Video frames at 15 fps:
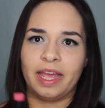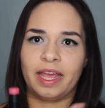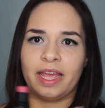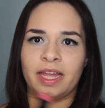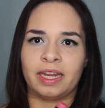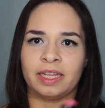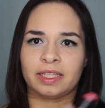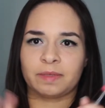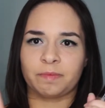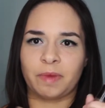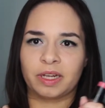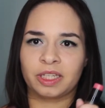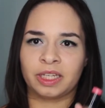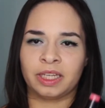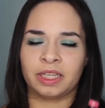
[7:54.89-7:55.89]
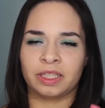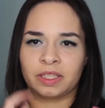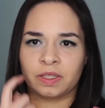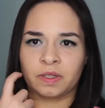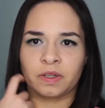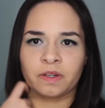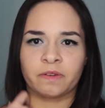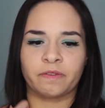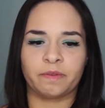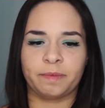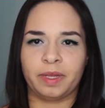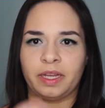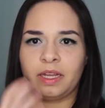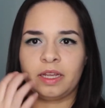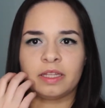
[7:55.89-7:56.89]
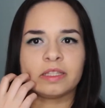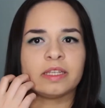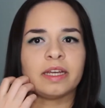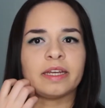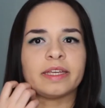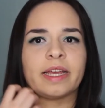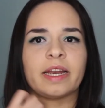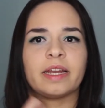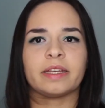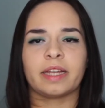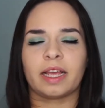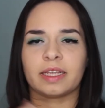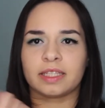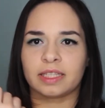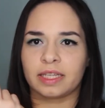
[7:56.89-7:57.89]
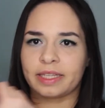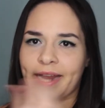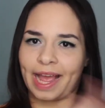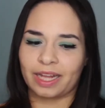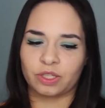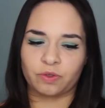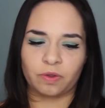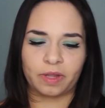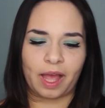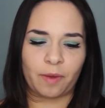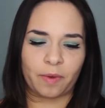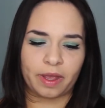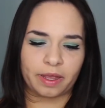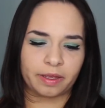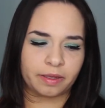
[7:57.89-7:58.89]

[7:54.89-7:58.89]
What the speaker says: it is much easier for me to get it nice and natural that way.